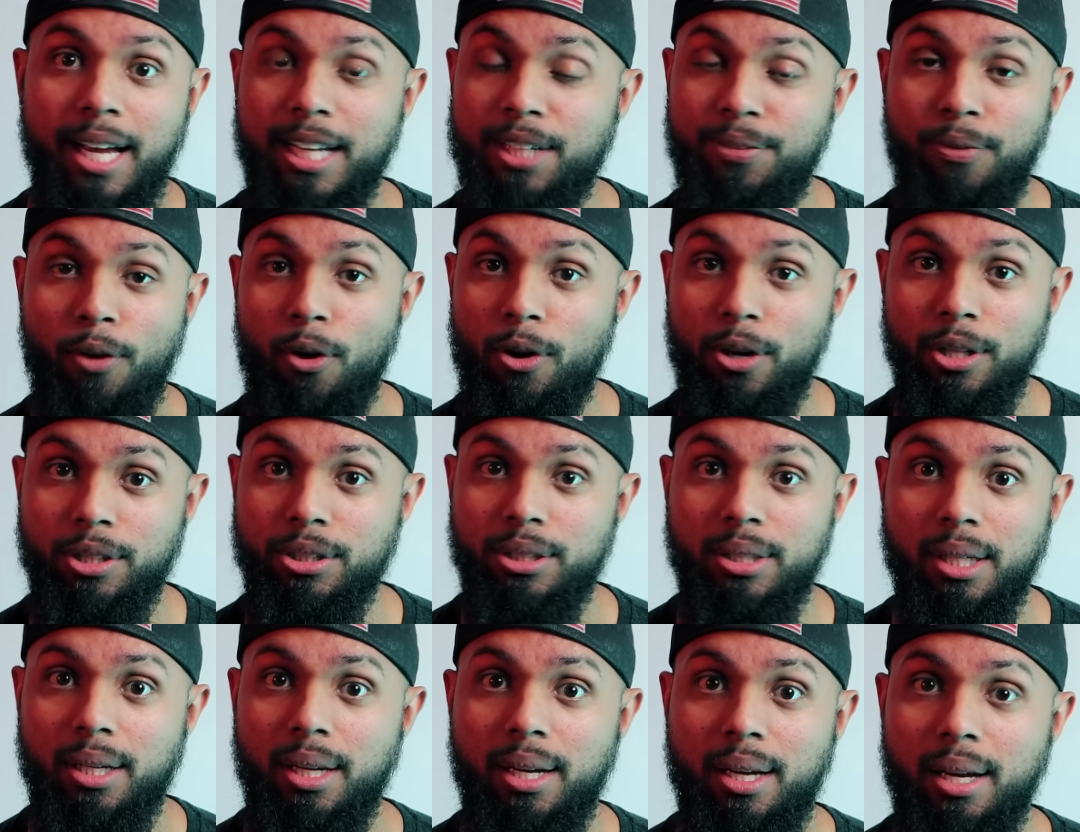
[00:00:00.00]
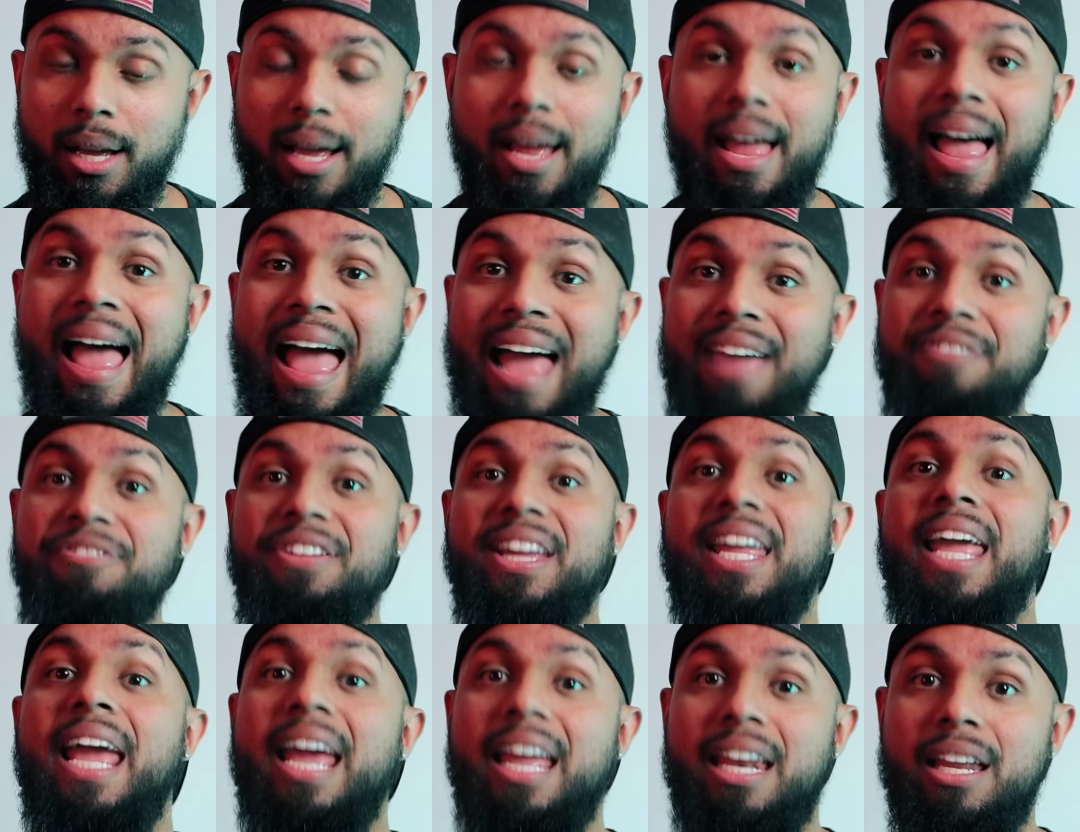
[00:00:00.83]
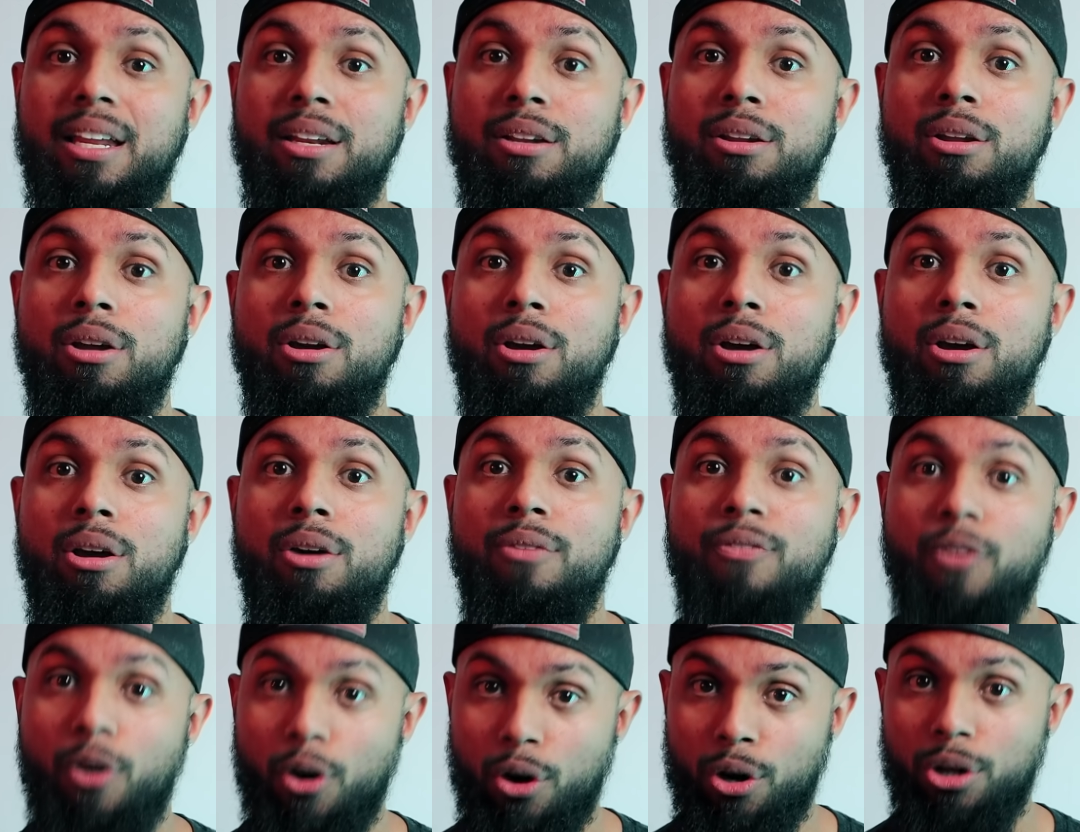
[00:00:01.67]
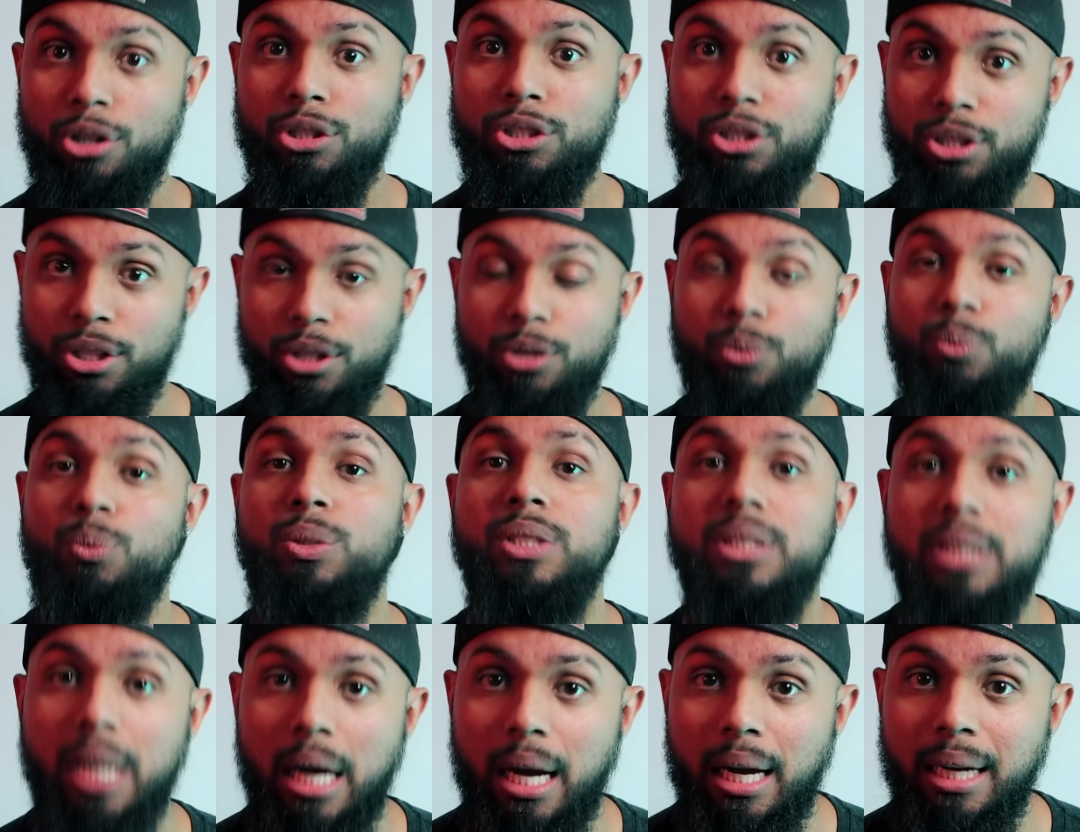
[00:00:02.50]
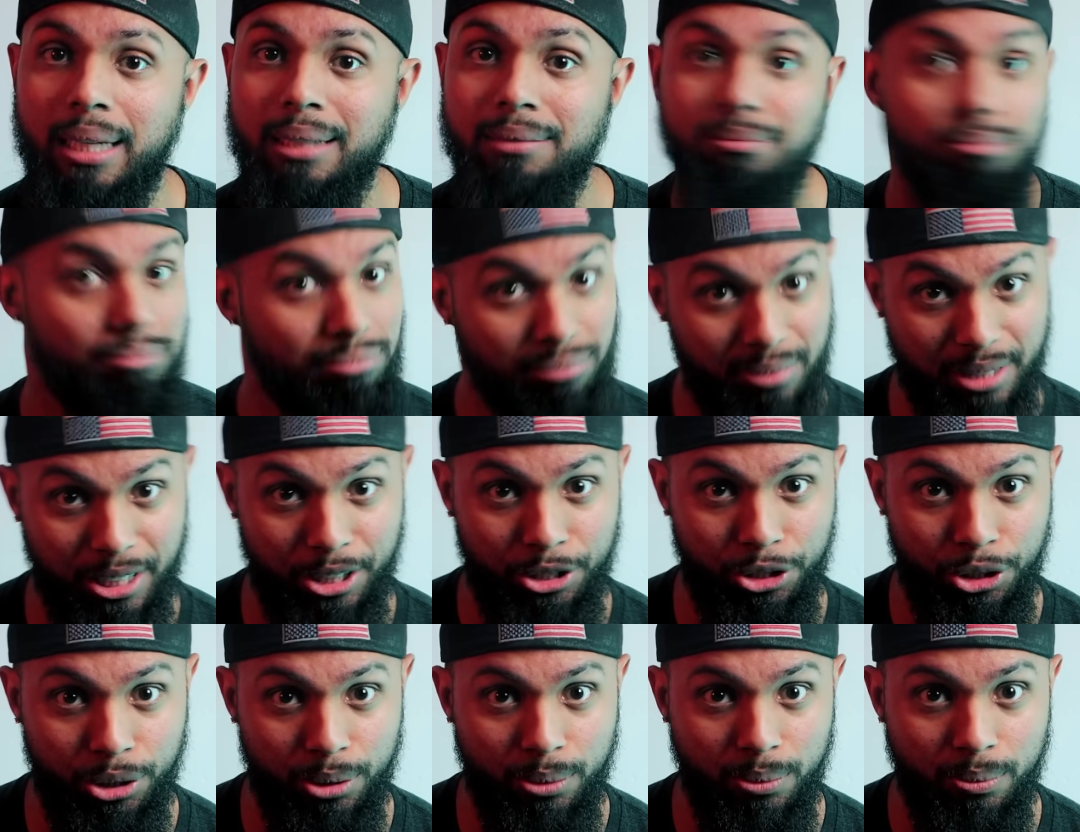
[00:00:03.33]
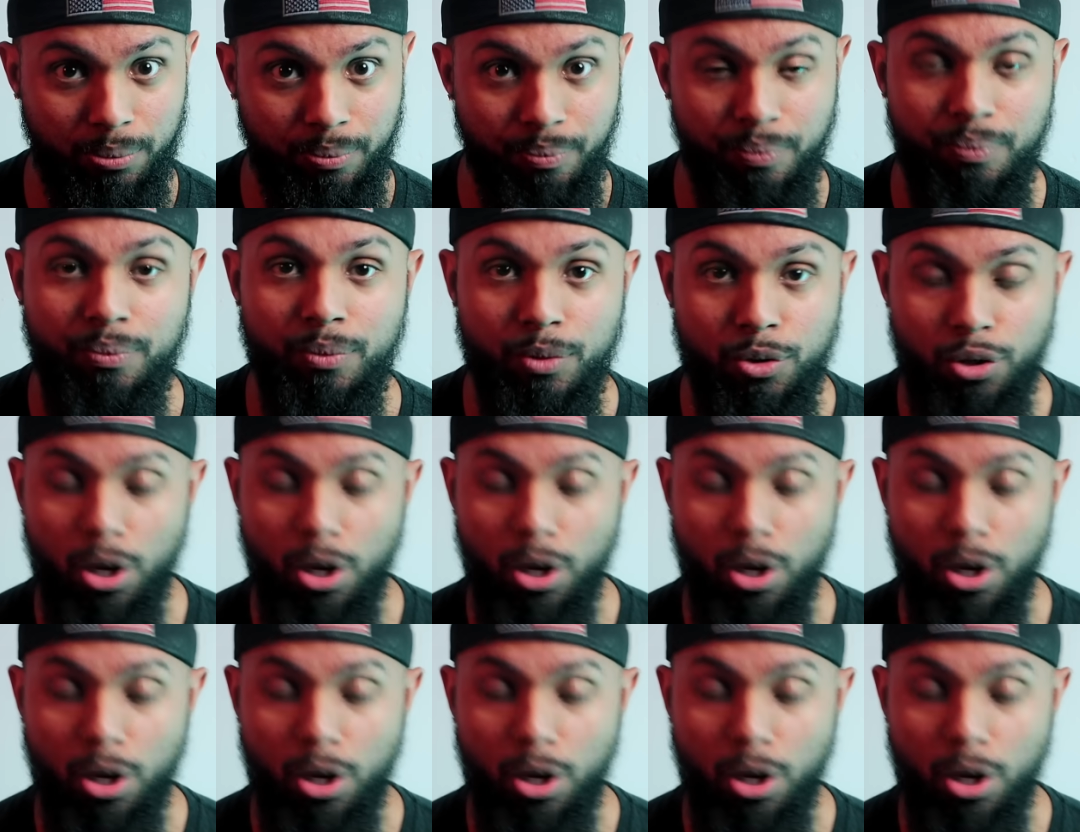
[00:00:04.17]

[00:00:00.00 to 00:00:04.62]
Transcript: as far as advocating for her to resign, did you?